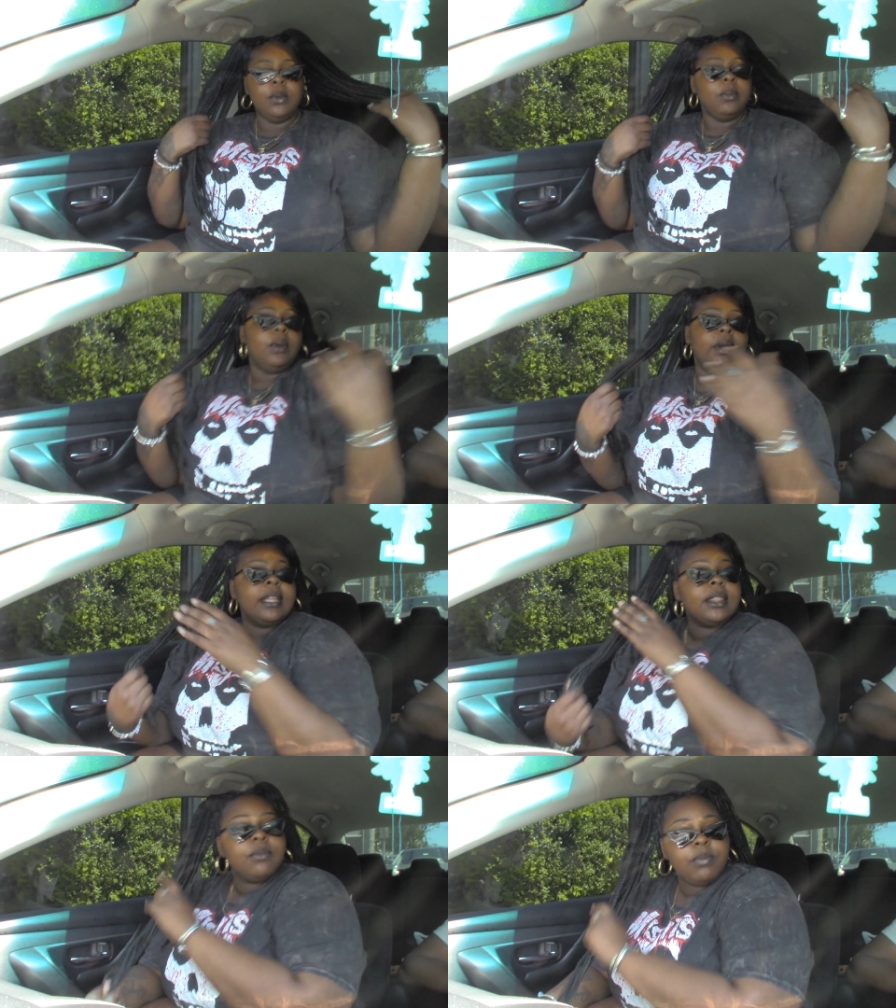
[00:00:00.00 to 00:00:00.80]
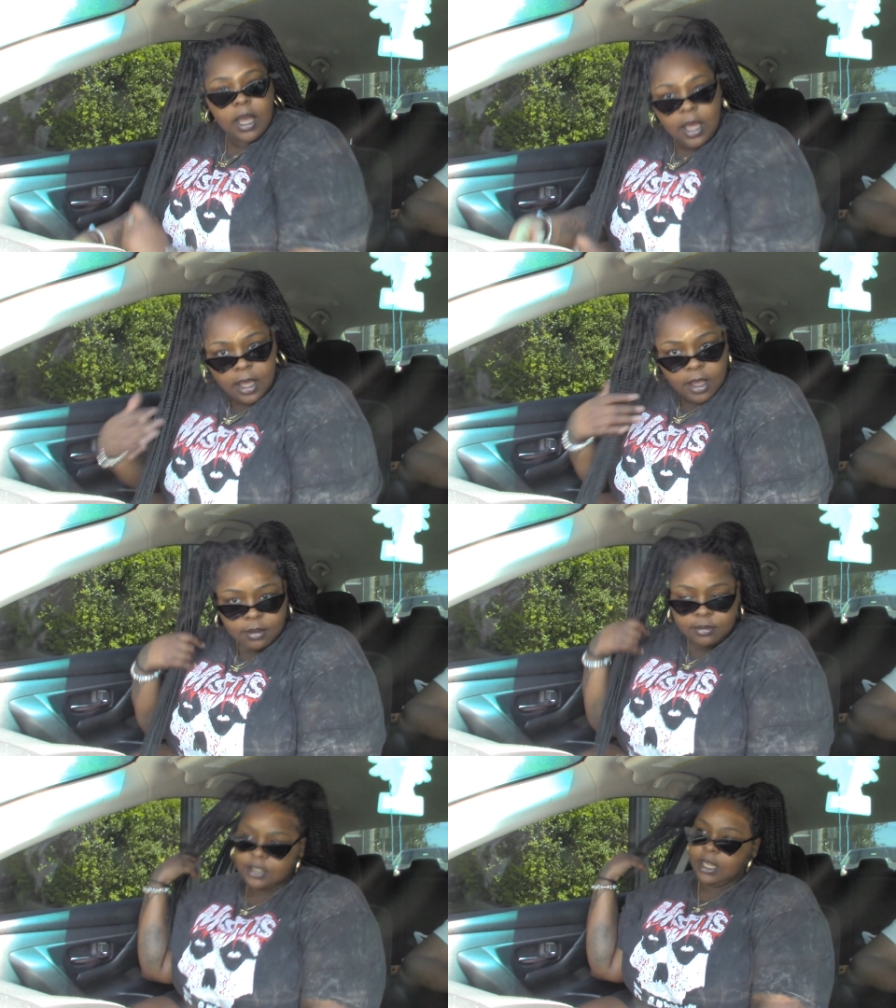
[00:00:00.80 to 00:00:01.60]
We gonna hit the
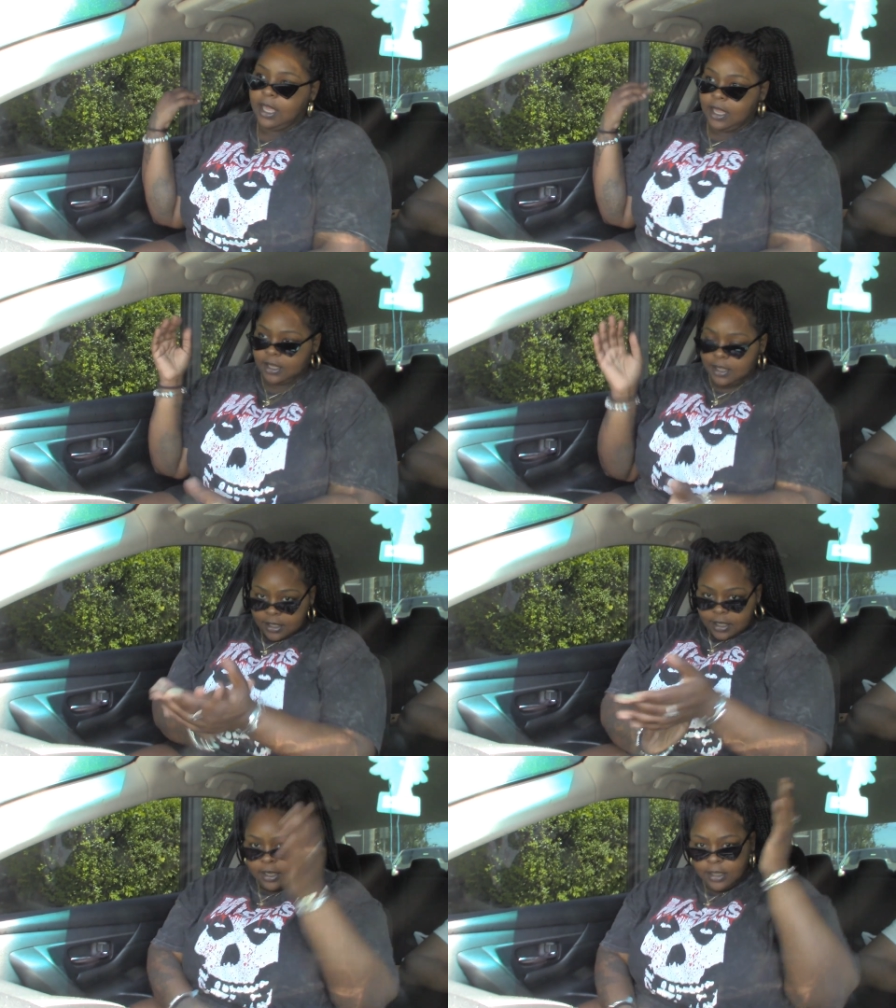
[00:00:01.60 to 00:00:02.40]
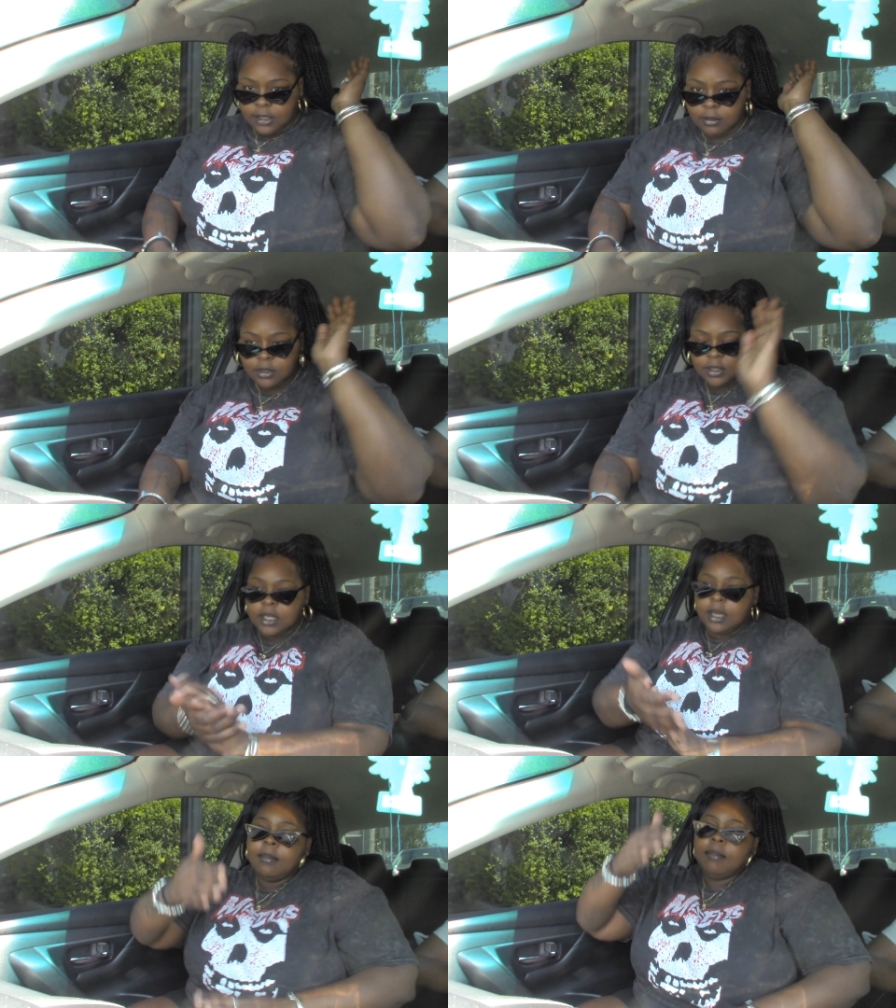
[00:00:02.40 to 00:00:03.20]
road, Jack. Don't you
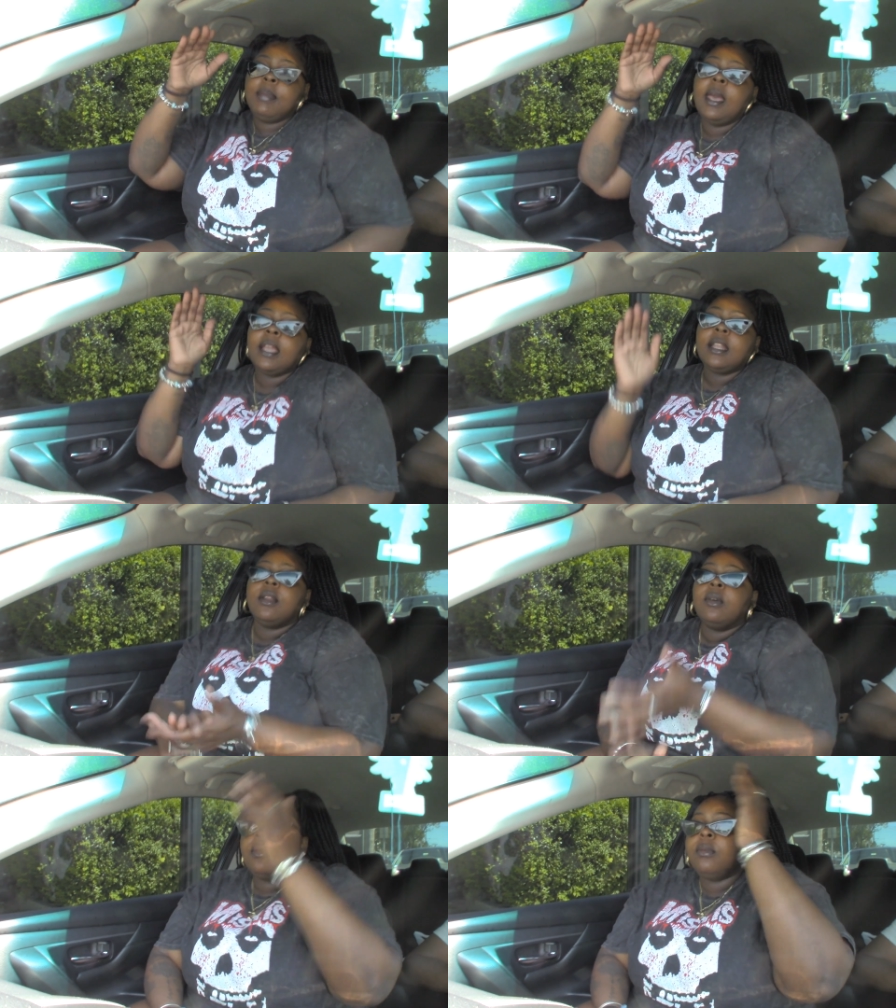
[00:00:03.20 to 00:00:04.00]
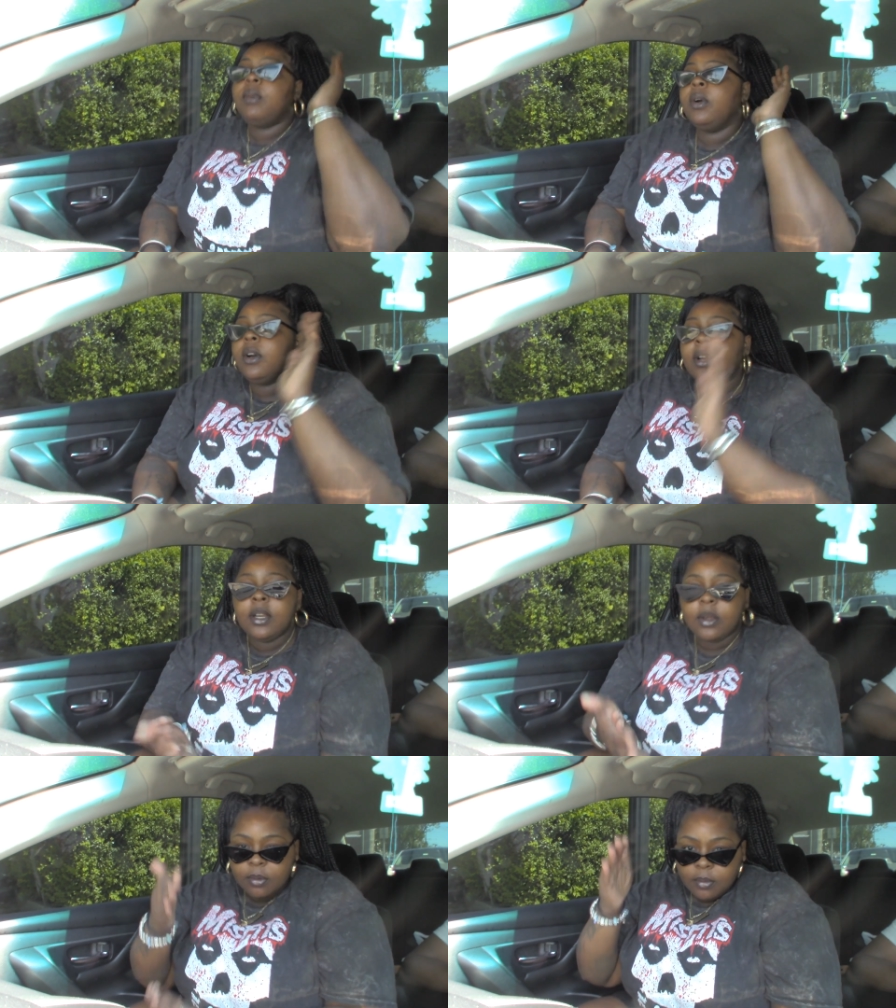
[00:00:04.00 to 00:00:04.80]
come back no more,
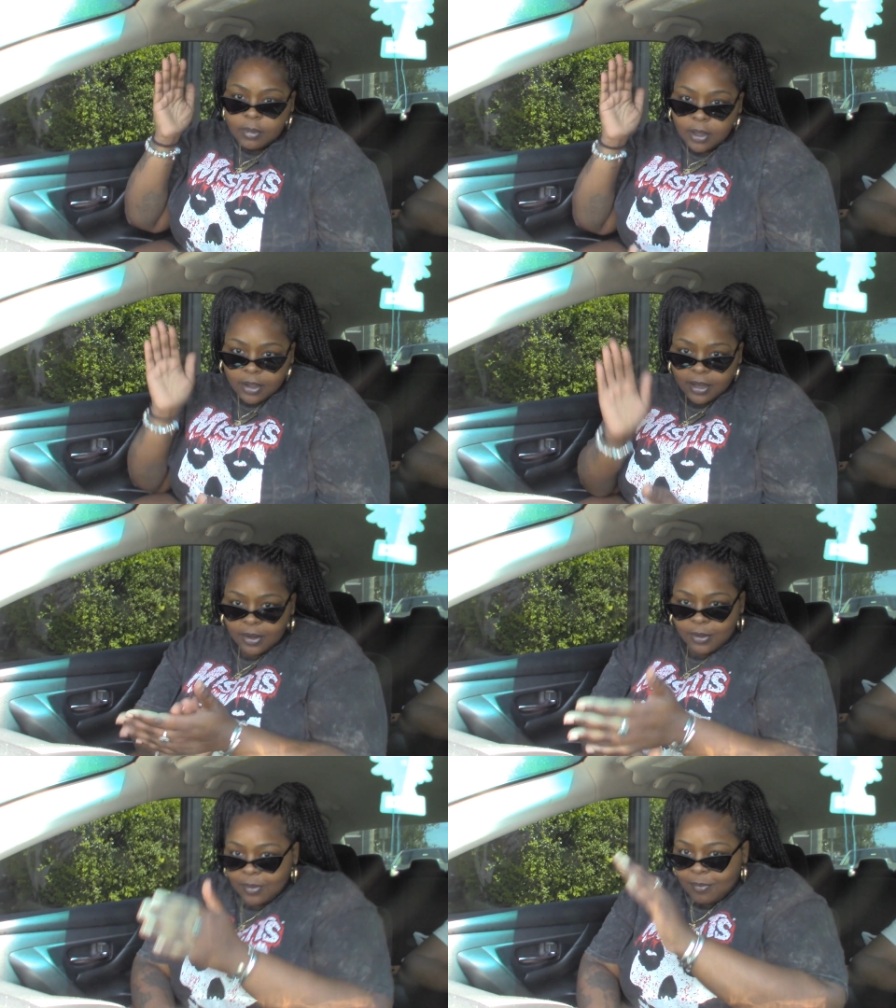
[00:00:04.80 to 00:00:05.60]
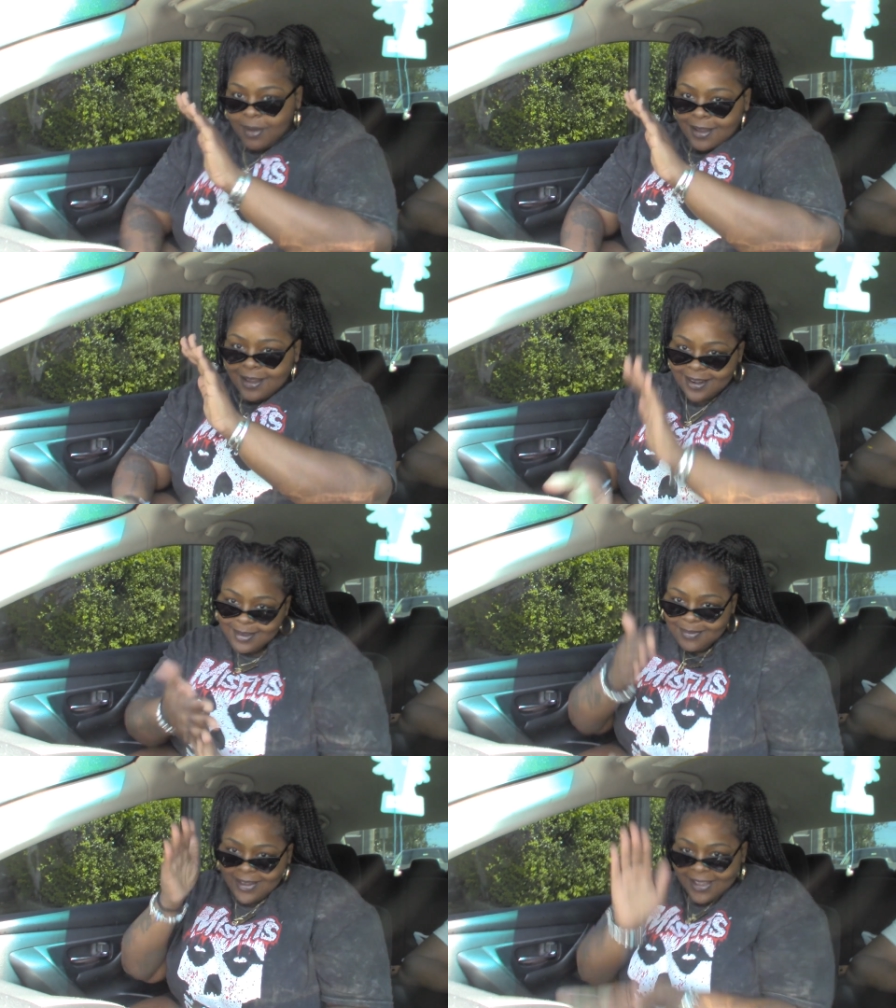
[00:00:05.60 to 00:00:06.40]
no more, no more,
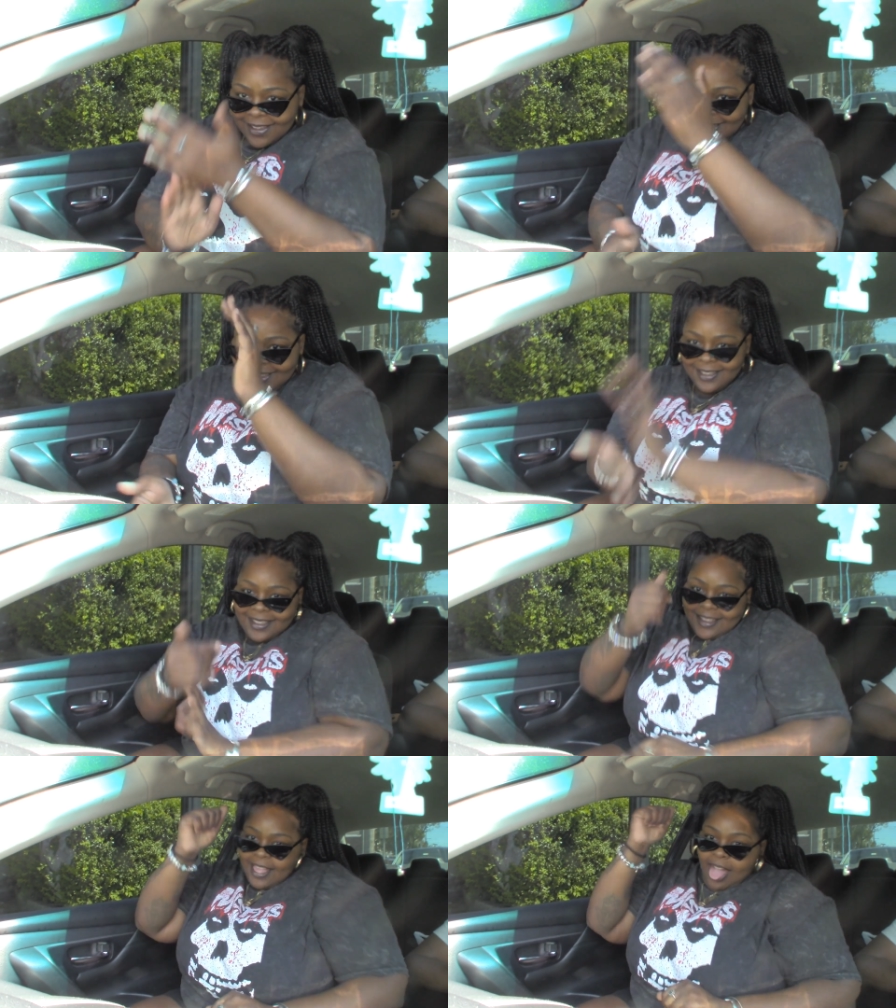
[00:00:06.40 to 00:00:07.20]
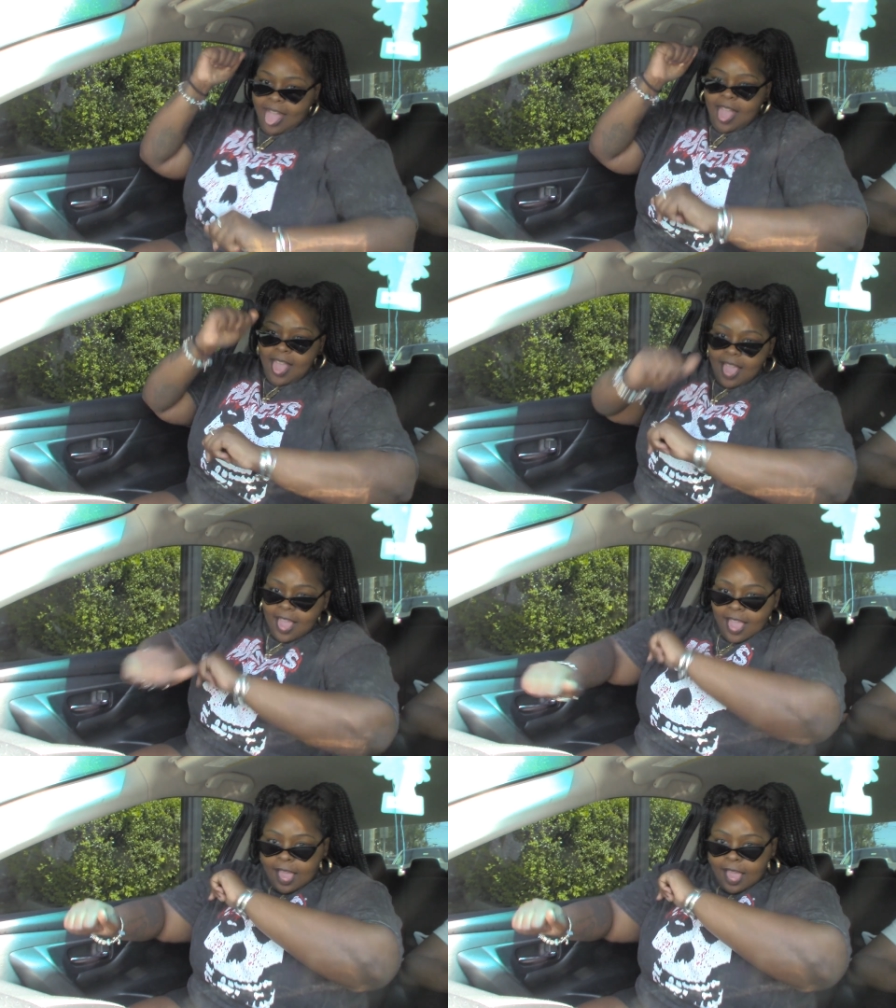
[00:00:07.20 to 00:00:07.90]
no more. Hey!